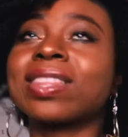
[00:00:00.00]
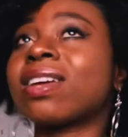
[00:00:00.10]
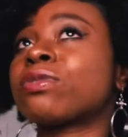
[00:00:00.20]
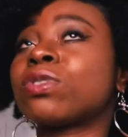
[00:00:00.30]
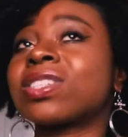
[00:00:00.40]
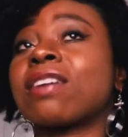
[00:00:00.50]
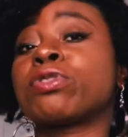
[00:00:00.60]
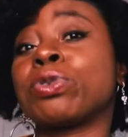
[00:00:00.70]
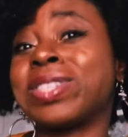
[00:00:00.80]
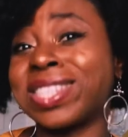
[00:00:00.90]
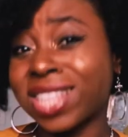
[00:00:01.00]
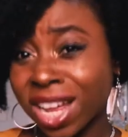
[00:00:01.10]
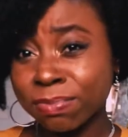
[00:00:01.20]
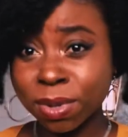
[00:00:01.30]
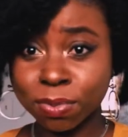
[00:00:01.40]
times we just have to
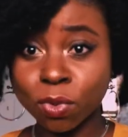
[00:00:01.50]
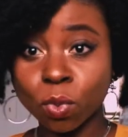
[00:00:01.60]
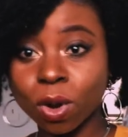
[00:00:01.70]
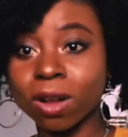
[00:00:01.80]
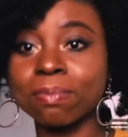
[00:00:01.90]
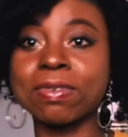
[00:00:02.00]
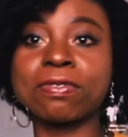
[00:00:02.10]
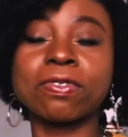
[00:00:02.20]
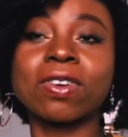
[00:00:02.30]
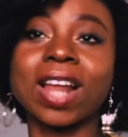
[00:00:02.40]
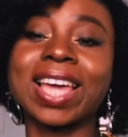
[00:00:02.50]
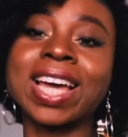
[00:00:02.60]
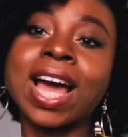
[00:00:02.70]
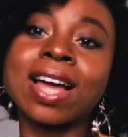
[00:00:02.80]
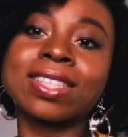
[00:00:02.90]
understand people well before like
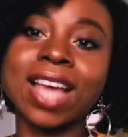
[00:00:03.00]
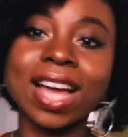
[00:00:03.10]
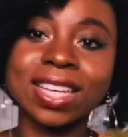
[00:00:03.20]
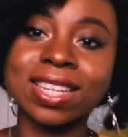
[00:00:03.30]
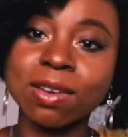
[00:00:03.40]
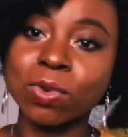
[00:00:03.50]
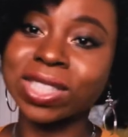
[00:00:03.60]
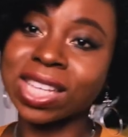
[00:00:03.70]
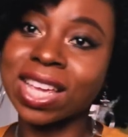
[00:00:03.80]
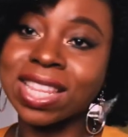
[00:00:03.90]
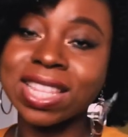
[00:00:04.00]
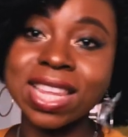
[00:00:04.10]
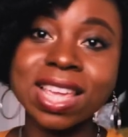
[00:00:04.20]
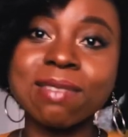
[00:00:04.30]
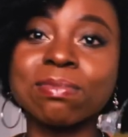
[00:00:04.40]
tagging them with a
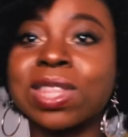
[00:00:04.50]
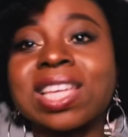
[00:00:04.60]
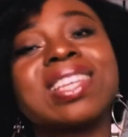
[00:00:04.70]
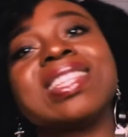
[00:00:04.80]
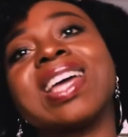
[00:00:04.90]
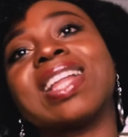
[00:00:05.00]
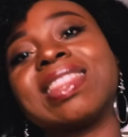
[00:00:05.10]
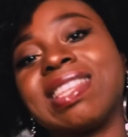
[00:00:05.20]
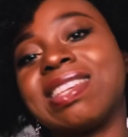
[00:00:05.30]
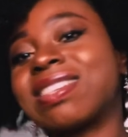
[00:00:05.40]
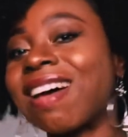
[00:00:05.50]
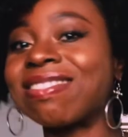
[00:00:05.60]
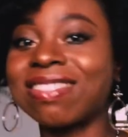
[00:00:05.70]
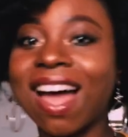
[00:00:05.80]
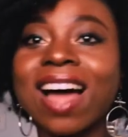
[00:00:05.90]
name thinking they are this
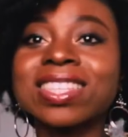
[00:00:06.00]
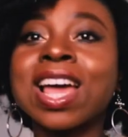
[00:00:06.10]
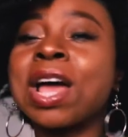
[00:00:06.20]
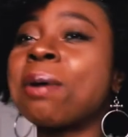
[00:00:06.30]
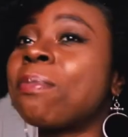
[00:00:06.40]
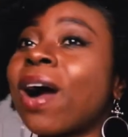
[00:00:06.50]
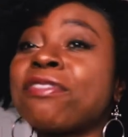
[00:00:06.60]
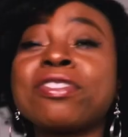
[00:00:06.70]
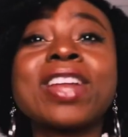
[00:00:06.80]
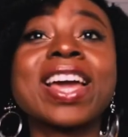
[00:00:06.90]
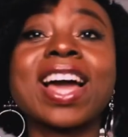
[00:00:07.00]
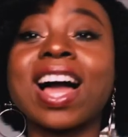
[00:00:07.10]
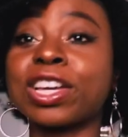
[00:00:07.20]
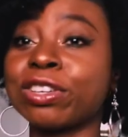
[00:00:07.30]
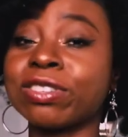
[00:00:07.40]
and that but i feel like
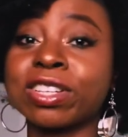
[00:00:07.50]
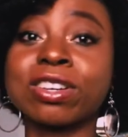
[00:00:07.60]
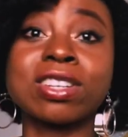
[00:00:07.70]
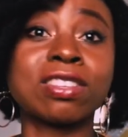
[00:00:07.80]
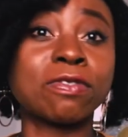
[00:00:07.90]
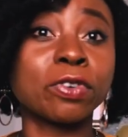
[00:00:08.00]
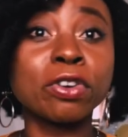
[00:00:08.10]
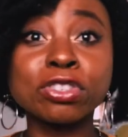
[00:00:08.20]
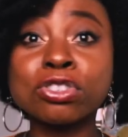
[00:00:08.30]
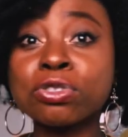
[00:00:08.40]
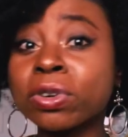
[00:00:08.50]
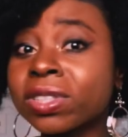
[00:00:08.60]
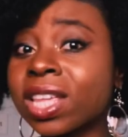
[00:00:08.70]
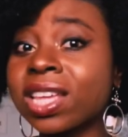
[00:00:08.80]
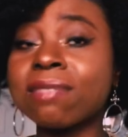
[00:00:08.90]
accusation is a very strong
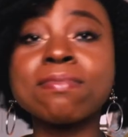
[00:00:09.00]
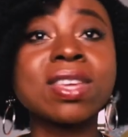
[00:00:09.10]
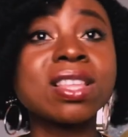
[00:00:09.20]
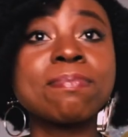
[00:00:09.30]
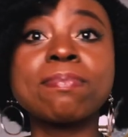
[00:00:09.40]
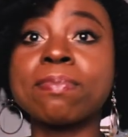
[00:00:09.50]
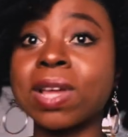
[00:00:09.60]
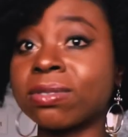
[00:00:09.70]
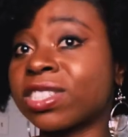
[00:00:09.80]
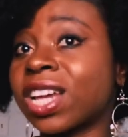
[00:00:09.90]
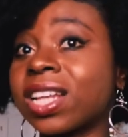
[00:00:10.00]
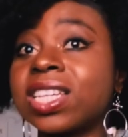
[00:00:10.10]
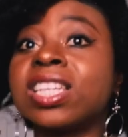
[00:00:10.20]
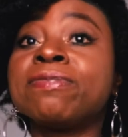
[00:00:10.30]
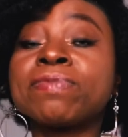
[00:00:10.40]
thing me
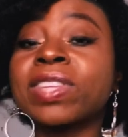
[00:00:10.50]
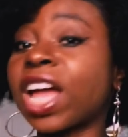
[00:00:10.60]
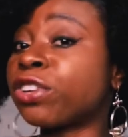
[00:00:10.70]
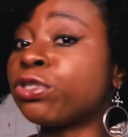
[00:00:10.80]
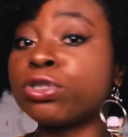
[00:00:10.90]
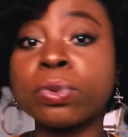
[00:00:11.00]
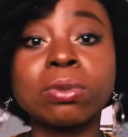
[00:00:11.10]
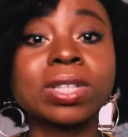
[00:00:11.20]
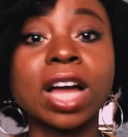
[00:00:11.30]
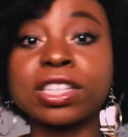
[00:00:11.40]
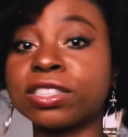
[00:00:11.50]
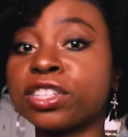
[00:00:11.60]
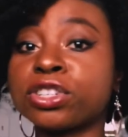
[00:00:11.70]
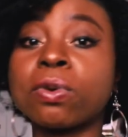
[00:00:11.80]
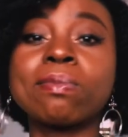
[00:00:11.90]
especially i don't do well with
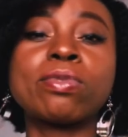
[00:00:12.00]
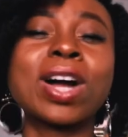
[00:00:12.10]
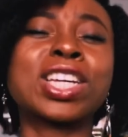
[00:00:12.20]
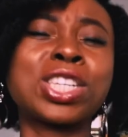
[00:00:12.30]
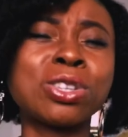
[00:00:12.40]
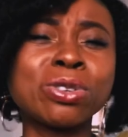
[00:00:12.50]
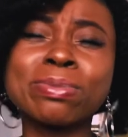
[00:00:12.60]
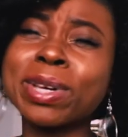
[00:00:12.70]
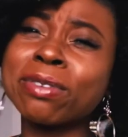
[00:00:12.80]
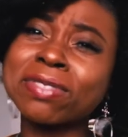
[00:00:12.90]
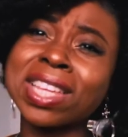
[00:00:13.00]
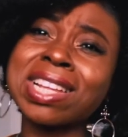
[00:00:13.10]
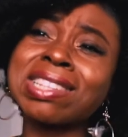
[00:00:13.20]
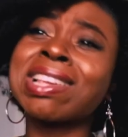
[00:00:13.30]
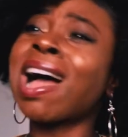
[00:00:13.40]
accusation when people accuse me of
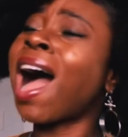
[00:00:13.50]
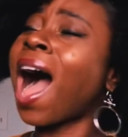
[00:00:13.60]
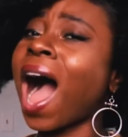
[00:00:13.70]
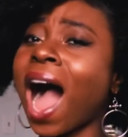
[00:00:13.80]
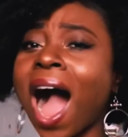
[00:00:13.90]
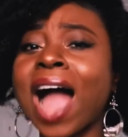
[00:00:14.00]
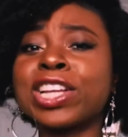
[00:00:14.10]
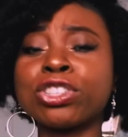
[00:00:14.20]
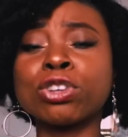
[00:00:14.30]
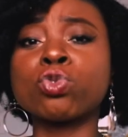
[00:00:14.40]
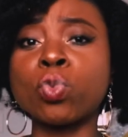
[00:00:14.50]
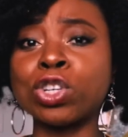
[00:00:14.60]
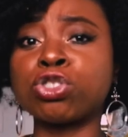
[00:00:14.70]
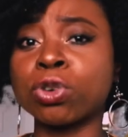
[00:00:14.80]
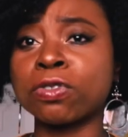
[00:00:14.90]
things i just
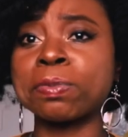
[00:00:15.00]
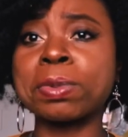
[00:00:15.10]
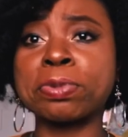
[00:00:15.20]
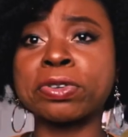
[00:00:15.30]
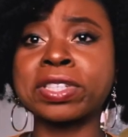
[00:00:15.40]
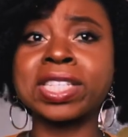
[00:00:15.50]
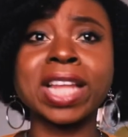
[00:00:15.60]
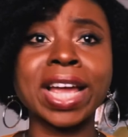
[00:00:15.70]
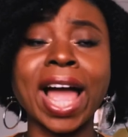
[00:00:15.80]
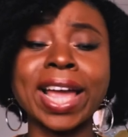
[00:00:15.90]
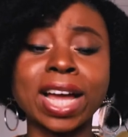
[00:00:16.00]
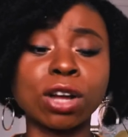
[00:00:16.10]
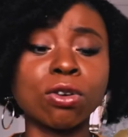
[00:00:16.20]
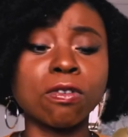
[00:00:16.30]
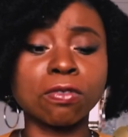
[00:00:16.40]
withdraw from the person like i
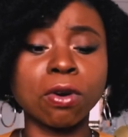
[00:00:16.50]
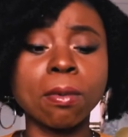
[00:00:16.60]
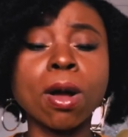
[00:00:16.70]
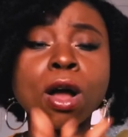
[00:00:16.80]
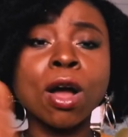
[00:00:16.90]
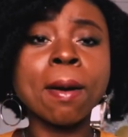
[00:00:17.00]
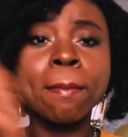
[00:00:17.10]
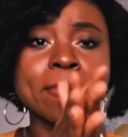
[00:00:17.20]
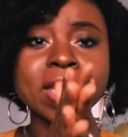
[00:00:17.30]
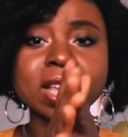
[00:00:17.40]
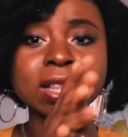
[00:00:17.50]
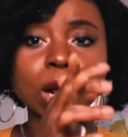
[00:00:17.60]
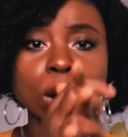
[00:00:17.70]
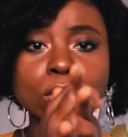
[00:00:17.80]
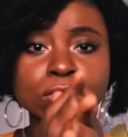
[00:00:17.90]
can go from being
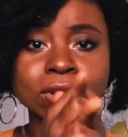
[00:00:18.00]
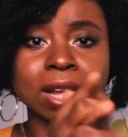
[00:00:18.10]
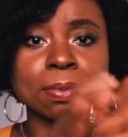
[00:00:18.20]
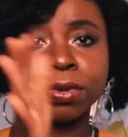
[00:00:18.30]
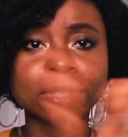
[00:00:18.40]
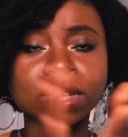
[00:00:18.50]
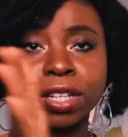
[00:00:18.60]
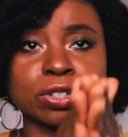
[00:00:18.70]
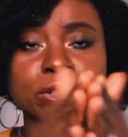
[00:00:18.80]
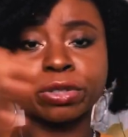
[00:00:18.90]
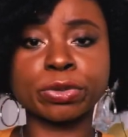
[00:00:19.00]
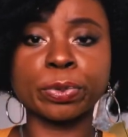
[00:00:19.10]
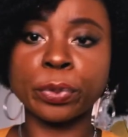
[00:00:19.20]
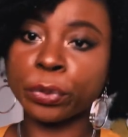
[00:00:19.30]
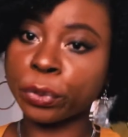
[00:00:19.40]
close to that person and just